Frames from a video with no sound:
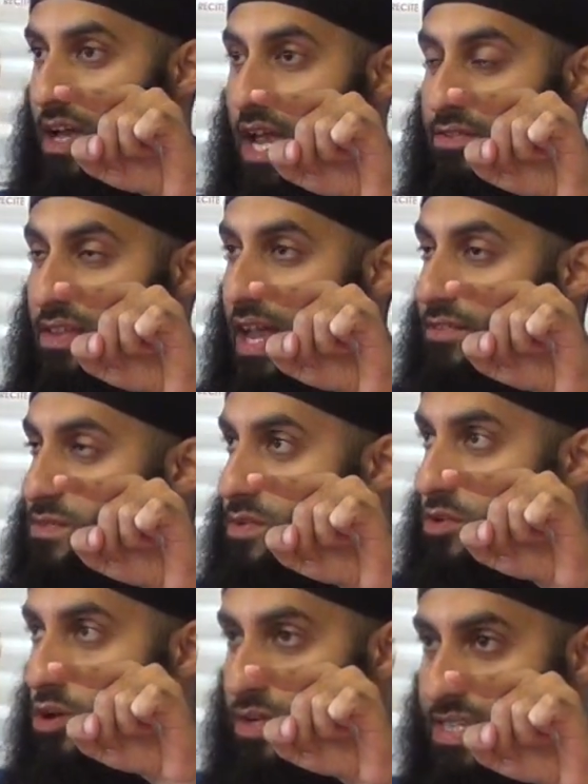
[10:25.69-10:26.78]
everything everything
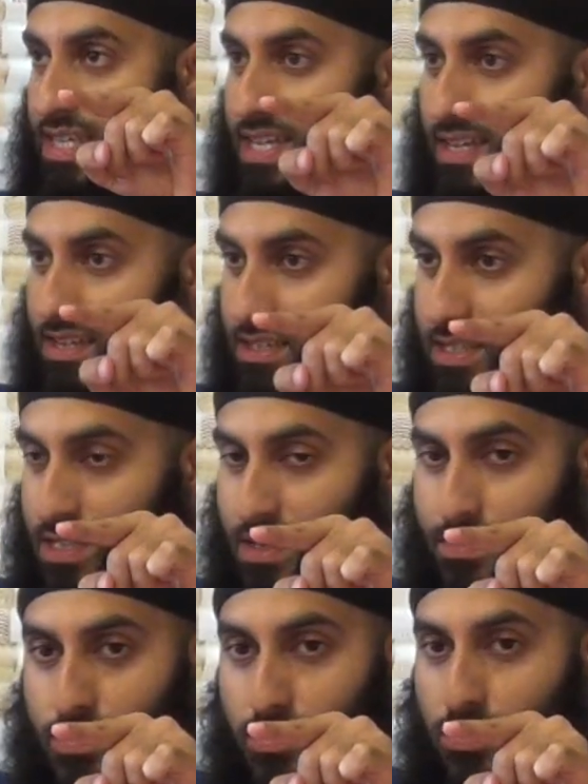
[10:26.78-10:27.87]
been conquered.
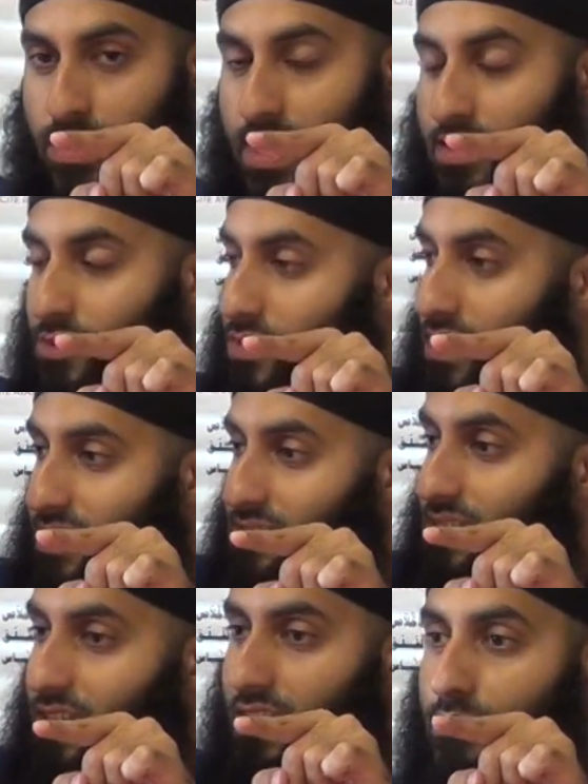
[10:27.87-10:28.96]
Egypt, all that, you know,
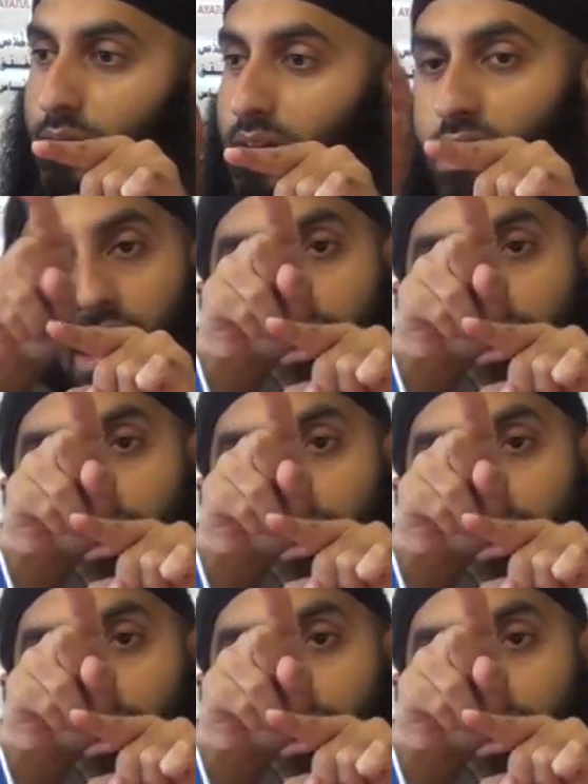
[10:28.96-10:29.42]
Tunisia, Libya,